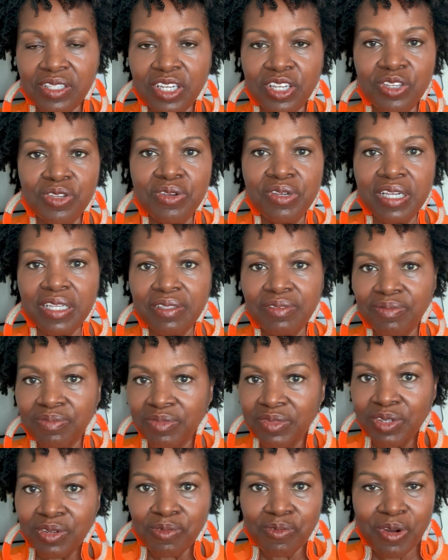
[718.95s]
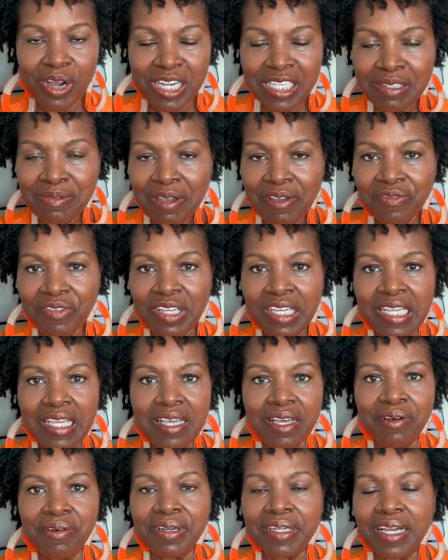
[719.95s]
And you can watch my
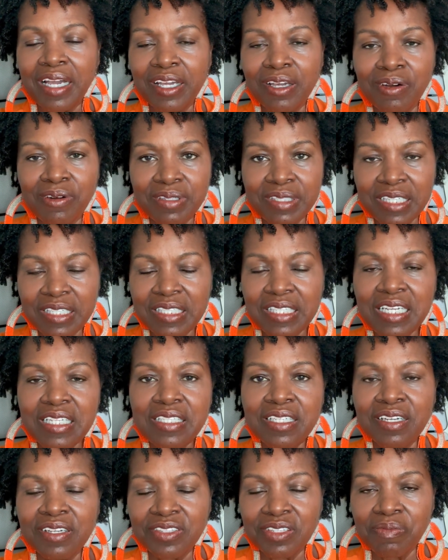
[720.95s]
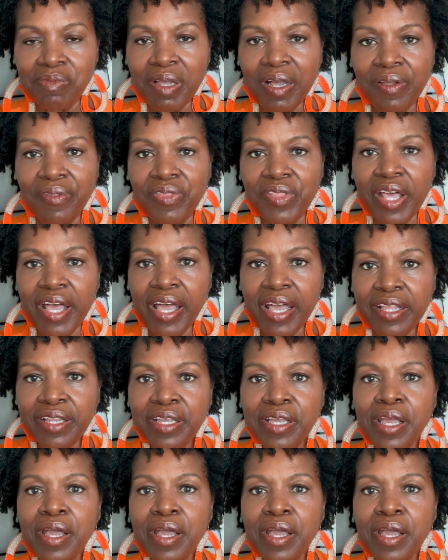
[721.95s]
video and I go into details about that.